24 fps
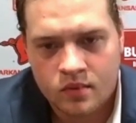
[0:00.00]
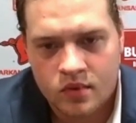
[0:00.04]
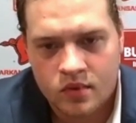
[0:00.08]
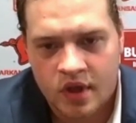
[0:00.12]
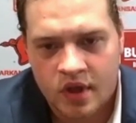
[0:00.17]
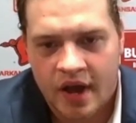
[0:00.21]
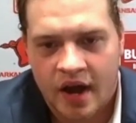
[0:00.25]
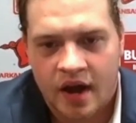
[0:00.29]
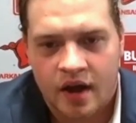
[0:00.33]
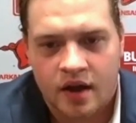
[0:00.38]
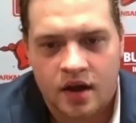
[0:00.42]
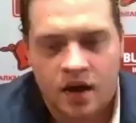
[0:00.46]

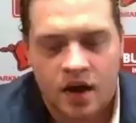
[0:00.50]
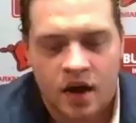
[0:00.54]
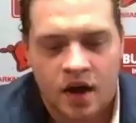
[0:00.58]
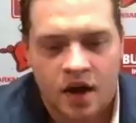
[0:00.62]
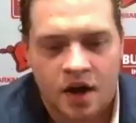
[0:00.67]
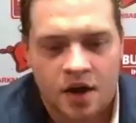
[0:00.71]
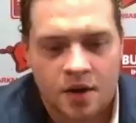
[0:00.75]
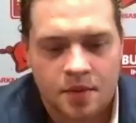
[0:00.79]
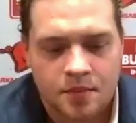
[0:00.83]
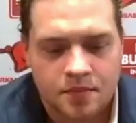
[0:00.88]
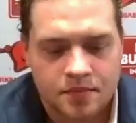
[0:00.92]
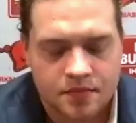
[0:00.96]

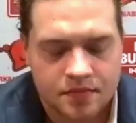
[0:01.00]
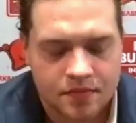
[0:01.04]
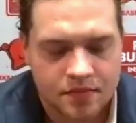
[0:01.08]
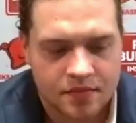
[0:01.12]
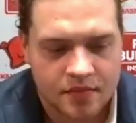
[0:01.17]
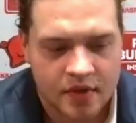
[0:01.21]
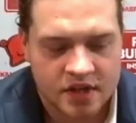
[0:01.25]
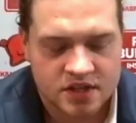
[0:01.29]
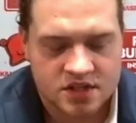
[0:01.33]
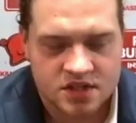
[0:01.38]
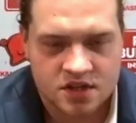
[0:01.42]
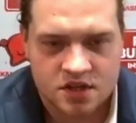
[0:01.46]
Yeah.
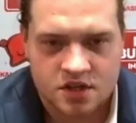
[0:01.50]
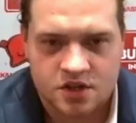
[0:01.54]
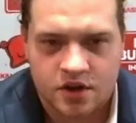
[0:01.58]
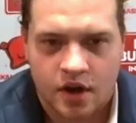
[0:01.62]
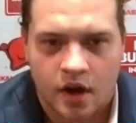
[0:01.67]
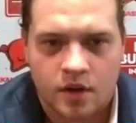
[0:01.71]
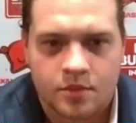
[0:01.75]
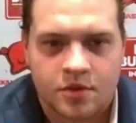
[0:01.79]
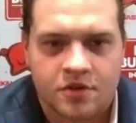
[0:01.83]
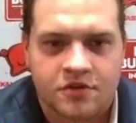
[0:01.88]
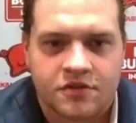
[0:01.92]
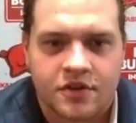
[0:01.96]
It's
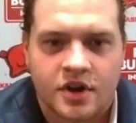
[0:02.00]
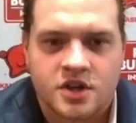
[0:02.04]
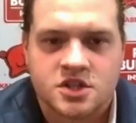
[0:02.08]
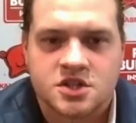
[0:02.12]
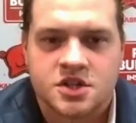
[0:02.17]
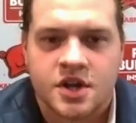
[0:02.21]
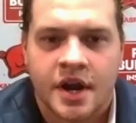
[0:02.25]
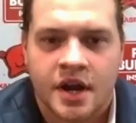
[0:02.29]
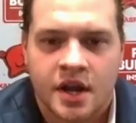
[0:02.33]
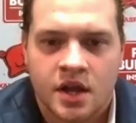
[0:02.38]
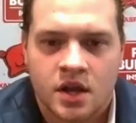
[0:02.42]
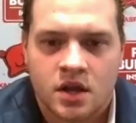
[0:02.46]
incredibly
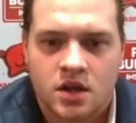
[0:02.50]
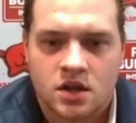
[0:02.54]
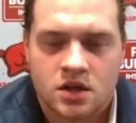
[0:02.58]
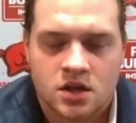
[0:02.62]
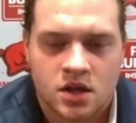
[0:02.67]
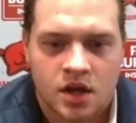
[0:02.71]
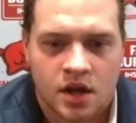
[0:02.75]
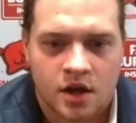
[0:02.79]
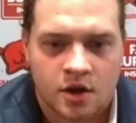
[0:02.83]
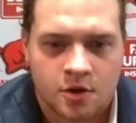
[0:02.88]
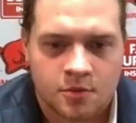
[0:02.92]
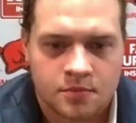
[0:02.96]
frustrating.
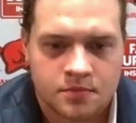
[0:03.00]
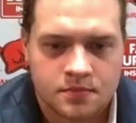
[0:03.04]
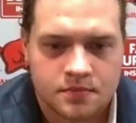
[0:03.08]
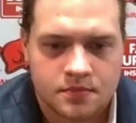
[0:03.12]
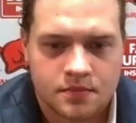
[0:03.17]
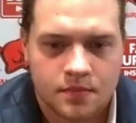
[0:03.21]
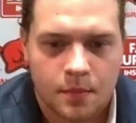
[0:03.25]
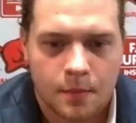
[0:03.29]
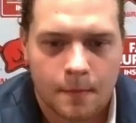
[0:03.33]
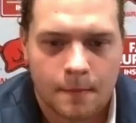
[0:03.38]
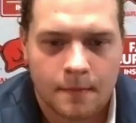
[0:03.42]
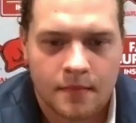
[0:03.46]

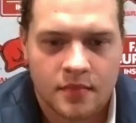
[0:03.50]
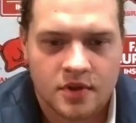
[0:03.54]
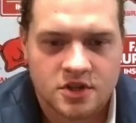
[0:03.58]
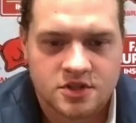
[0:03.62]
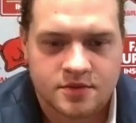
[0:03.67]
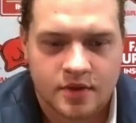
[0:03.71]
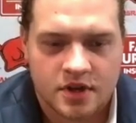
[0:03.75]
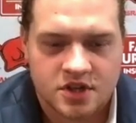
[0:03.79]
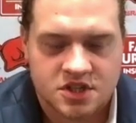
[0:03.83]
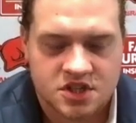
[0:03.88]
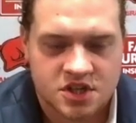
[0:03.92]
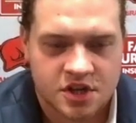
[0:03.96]

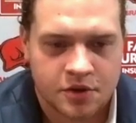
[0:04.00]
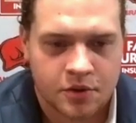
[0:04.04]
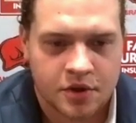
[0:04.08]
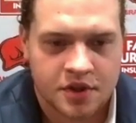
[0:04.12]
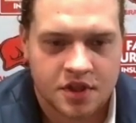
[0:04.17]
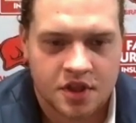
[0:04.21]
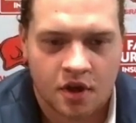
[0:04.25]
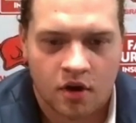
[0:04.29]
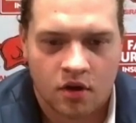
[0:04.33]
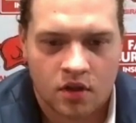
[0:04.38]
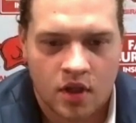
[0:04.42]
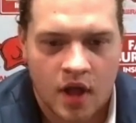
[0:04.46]
Especially with
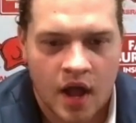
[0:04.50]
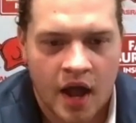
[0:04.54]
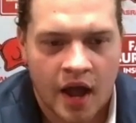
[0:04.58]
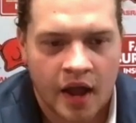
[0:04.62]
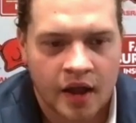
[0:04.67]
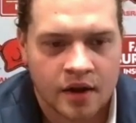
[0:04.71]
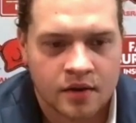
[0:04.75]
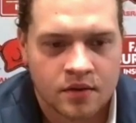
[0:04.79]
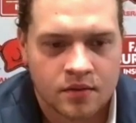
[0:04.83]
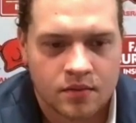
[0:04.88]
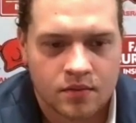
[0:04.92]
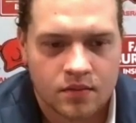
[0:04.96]
the
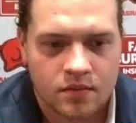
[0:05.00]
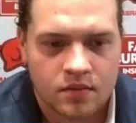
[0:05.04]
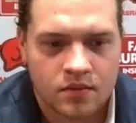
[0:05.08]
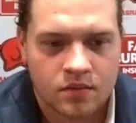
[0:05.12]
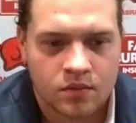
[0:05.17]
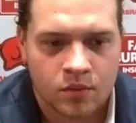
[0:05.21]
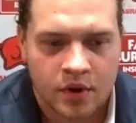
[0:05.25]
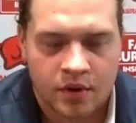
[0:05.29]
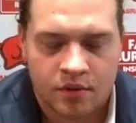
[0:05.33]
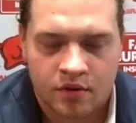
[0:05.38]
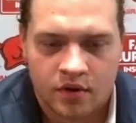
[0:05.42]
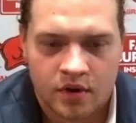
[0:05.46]
O-line,
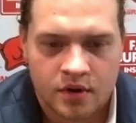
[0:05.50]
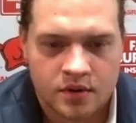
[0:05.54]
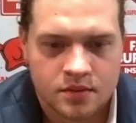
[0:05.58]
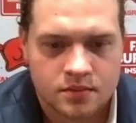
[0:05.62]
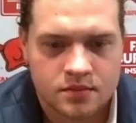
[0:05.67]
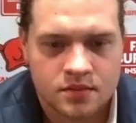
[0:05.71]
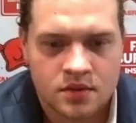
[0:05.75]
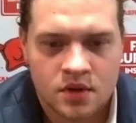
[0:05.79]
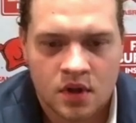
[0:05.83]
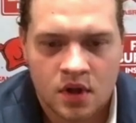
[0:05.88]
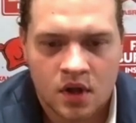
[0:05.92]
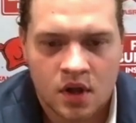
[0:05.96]
we were
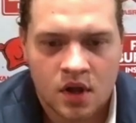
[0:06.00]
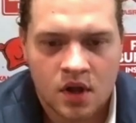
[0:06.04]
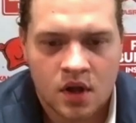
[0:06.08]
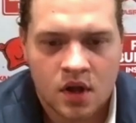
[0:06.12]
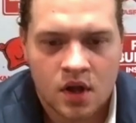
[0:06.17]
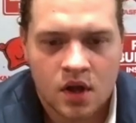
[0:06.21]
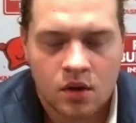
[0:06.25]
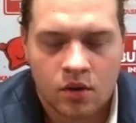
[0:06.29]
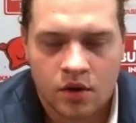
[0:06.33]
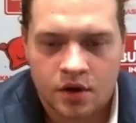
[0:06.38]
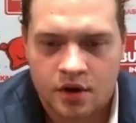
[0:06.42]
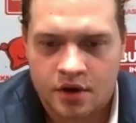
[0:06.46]

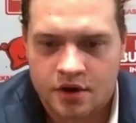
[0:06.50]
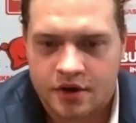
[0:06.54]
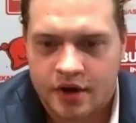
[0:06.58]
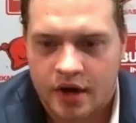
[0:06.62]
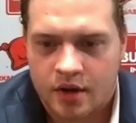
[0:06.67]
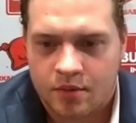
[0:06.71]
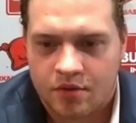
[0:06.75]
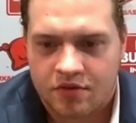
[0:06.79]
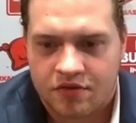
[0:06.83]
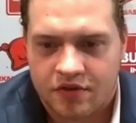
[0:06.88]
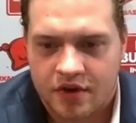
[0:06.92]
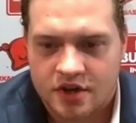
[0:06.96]

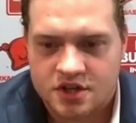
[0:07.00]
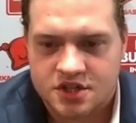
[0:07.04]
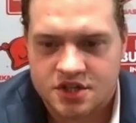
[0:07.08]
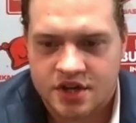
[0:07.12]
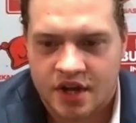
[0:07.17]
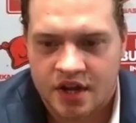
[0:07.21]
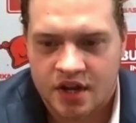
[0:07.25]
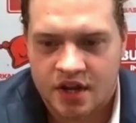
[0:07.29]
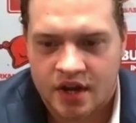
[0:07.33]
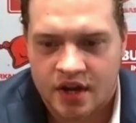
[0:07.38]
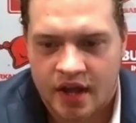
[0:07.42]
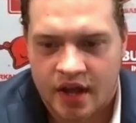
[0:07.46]
incredibly
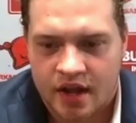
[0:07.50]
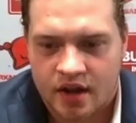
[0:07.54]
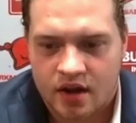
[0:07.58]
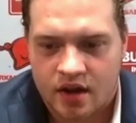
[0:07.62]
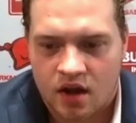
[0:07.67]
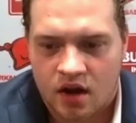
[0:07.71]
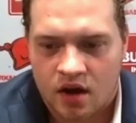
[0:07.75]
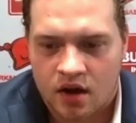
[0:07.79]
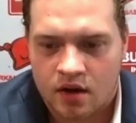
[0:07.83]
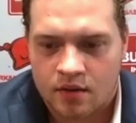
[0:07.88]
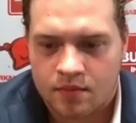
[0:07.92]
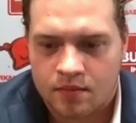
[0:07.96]
frustrated at
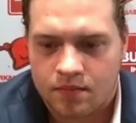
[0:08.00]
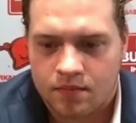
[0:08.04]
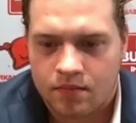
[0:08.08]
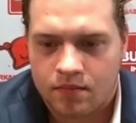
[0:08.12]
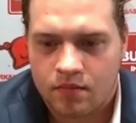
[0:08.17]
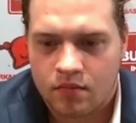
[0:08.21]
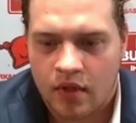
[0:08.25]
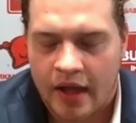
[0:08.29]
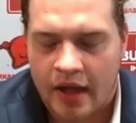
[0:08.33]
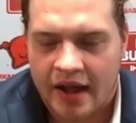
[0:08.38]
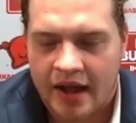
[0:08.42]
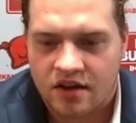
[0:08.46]
our
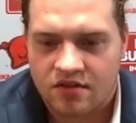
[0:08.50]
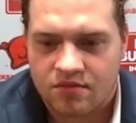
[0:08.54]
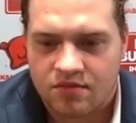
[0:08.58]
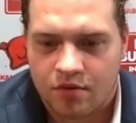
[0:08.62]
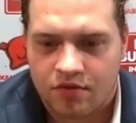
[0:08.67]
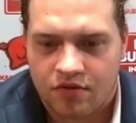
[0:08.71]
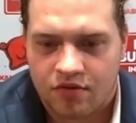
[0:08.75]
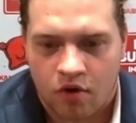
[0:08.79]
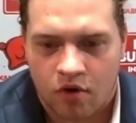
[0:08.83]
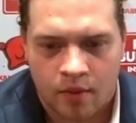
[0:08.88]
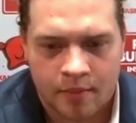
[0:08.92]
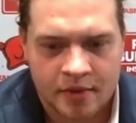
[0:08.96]
lack of
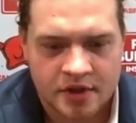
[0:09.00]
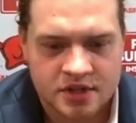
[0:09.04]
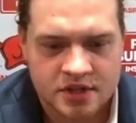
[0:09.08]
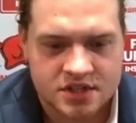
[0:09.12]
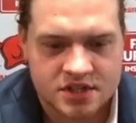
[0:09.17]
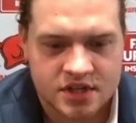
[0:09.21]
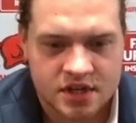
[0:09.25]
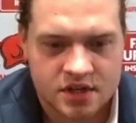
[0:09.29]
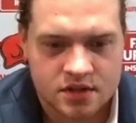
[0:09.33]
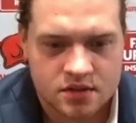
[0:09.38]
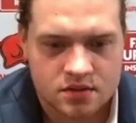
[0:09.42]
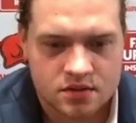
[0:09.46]

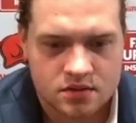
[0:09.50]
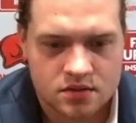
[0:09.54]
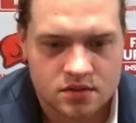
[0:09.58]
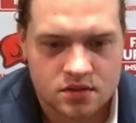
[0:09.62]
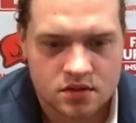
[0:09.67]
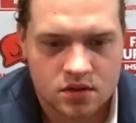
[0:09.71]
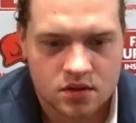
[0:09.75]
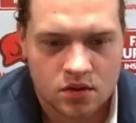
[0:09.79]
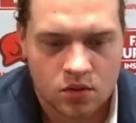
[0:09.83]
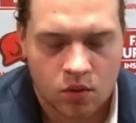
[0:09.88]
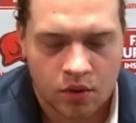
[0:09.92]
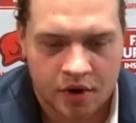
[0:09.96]
performance, and
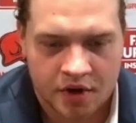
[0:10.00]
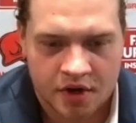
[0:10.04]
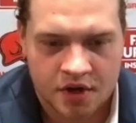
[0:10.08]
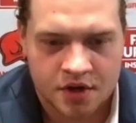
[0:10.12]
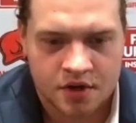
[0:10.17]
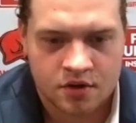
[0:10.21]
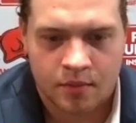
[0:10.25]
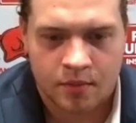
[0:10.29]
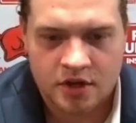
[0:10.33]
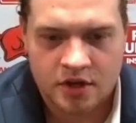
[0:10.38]
we're going to do